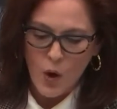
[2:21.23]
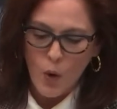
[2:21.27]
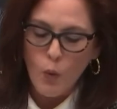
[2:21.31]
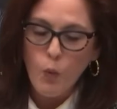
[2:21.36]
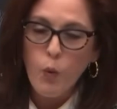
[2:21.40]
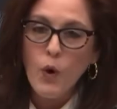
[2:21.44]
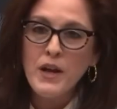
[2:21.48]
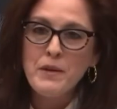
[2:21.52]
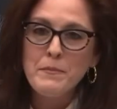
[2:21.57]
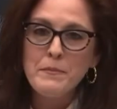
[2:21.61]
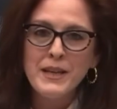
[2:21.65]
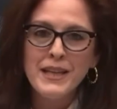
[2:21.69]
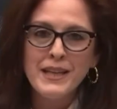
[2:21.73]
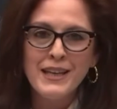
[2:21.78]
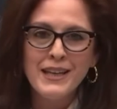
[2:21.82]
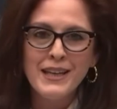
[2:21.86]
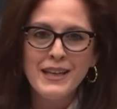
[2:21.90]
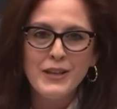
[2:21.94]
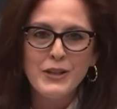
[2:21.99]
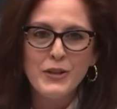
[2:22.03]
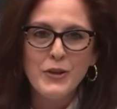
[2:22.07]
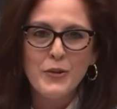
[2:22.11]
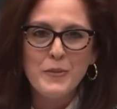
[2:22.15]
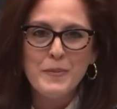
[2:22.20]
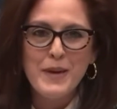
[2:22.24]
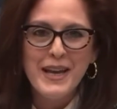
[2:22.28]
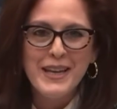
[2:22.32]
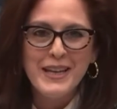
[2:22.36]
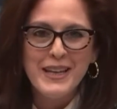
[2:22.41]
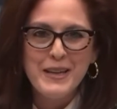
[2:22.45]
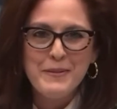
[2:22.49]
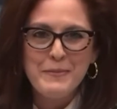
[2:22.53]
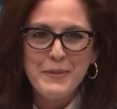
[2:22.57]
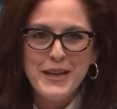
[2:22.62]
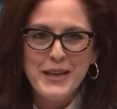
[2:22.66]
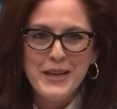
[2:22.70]
1 minute, you're
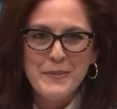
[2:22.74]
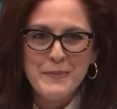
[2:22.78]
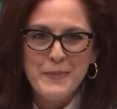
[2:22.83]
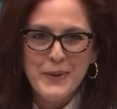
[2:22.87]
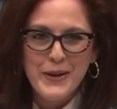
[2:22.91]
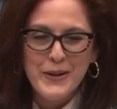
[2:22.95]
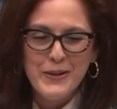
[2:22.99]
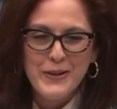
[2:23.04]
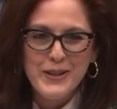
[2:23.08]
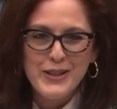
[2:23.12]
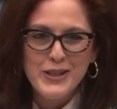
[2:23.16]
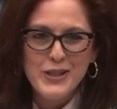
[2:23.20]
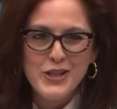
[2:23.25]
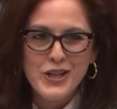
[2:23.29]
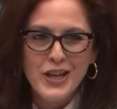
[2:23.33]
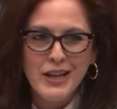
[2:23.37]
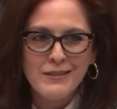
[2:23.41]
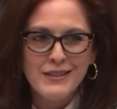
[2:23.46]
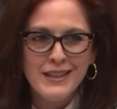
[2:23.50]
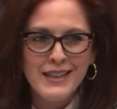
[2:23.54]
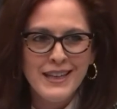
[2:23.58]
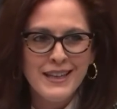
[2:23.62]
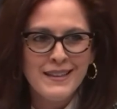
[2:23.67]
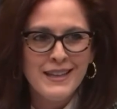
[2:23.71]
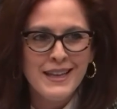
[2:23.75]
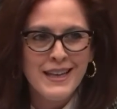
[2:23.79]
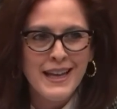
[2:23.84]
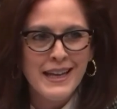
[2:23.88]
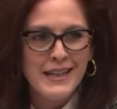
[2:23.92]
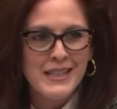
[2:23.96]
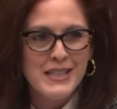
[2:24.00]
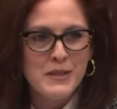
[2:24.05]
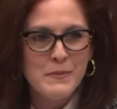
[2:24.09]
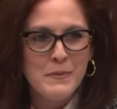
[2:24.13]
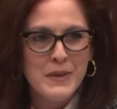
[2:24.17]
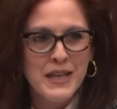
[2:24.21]
making peanut butter and jelly, and the
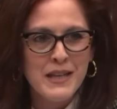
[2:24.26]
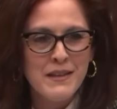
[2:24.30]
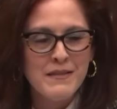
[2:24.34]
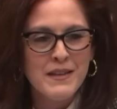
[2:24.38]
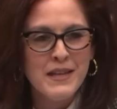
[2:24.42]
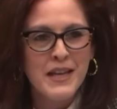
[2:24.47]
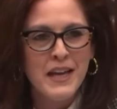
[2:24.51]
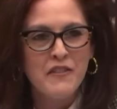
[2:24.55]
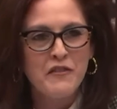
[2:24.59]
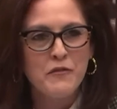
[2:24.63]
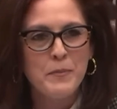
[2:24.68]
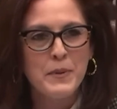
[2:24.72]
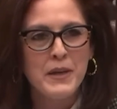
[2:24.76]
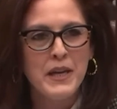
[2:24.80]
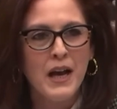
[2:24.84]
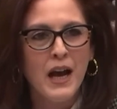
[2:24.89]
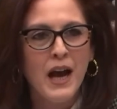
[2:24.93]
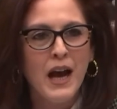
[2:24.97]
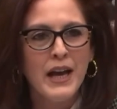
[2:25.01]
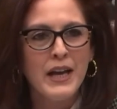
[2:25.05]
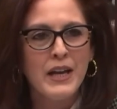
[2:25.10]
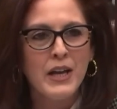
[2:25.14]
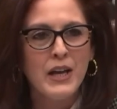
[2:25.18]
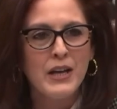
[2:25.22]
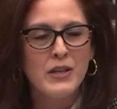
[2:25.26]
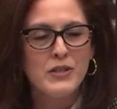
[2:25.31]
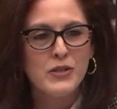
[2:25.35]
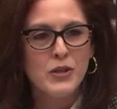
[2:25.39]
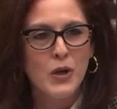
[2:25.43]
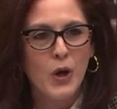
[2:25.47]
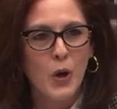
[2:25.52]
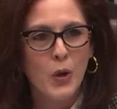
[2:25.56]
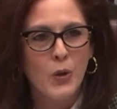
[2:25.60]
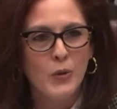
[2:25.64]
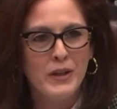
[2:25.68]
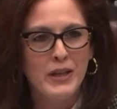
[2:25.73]
next minute, the FBI is
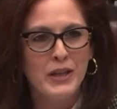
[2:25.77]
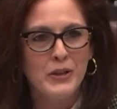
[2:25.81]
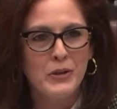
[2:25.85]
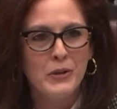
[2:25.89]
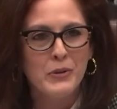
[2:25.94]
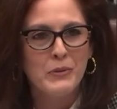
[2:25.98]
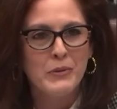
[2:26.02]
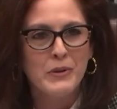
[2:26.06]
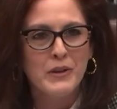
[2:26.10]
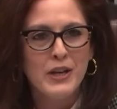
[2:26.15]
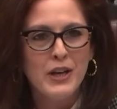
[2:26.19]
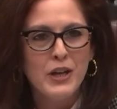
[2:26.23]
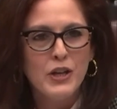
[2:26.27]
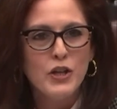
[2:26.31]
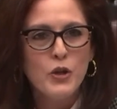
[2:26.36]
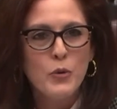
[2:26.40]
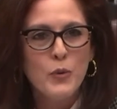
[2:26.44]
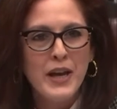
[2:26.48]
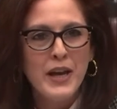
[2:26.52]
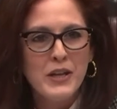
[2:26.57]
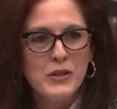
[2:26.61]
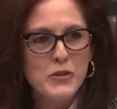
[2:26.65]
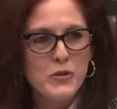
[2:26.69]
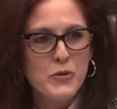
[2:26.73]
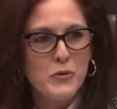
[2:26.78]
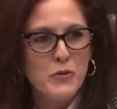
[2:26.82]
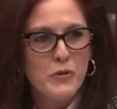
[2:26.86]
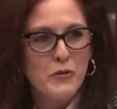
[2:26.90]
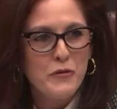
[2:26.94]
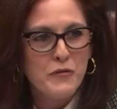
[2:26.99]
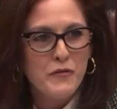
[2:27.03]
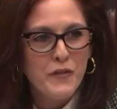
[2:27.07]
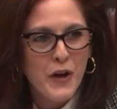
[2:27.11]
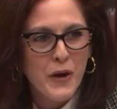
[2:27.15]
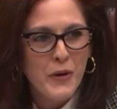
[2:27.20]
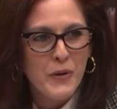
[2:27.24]
calling you. You answer
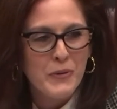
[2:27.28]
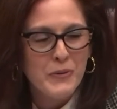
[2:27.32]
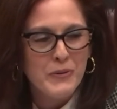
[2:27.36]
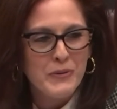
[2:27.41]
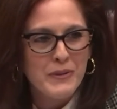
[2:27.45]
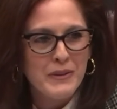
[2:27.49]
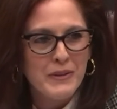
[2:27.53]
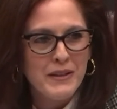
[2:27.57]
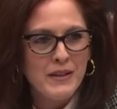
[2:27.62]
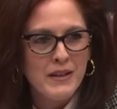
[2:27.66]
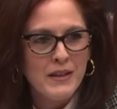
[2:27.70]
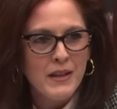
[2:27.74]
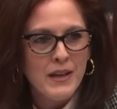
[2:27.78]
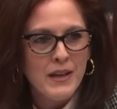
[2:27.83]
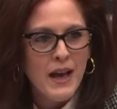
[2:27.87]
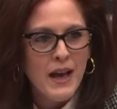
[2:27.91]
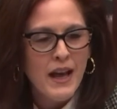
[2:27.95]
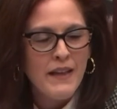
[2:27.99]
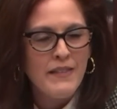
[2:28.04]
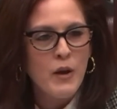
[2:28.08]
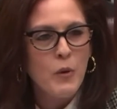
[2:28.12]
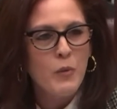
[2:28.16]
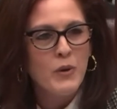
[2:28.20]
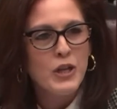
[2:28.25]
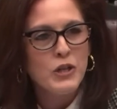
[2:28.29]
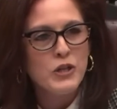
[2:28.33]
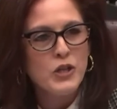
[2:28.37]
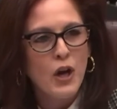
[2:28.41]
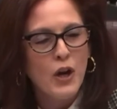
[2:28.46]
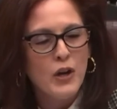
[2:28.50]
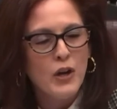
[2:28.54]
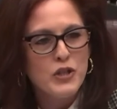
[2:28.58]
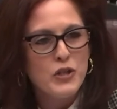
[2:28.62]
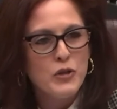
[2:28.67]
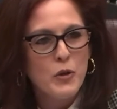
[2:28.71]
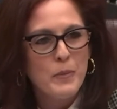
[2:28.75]
the phone, and they want to
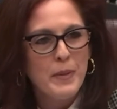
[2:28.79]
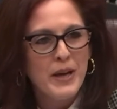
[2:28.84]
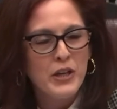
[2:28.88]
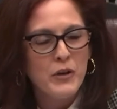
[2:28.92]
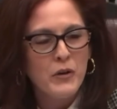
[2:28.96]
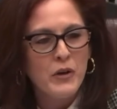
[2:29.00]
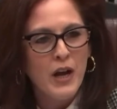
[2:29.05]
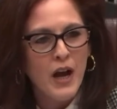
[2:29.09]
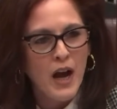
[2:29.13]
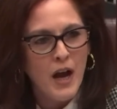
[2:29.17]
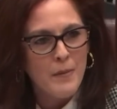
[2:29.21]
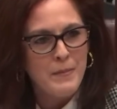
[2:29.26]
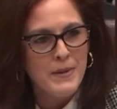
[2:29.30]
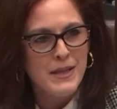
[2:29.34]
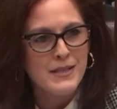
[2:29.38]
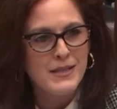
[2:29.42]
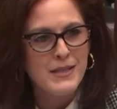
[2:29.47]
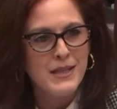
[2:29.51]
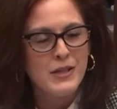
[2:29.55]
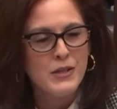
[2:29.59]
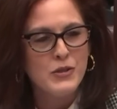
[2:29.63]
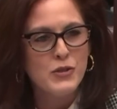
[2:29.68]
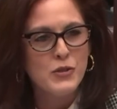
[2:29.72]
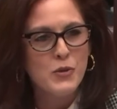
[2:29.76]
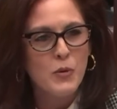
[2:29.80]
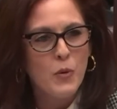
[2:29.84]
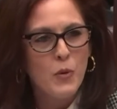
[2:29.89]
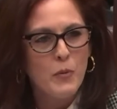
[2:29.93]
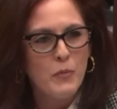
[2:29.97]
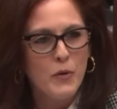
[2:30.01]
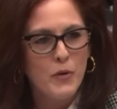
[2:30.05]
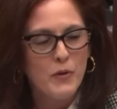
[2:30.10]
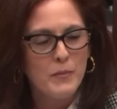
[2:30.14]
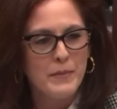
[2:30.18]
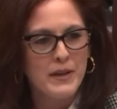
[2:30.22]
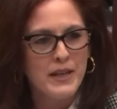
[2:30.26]
talk to you about your comments at a school
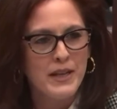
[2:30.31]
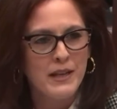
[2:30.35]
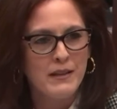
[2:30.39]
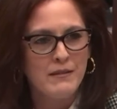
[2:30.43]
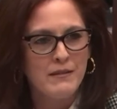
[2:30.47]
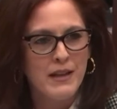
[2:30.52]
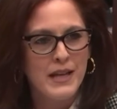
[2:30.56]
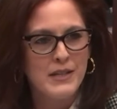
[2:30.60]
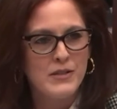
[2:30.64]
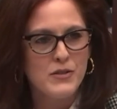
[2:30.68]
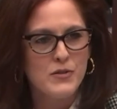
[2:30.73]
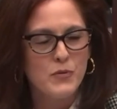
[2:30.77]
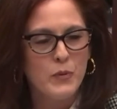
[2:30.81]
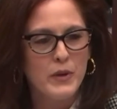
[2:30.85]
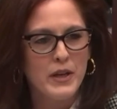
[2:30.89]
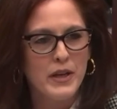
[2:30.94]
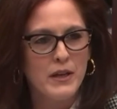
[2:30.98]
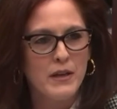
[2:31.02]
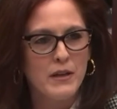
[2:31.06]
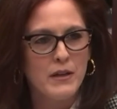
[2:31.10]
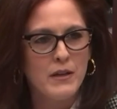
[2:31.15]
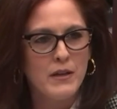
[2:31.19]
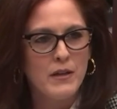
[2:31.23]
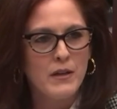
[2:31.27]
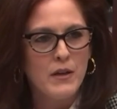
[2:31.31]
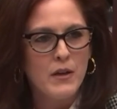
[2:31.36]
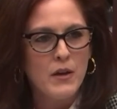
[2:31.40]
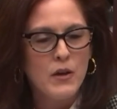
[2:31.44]
board meeting last week.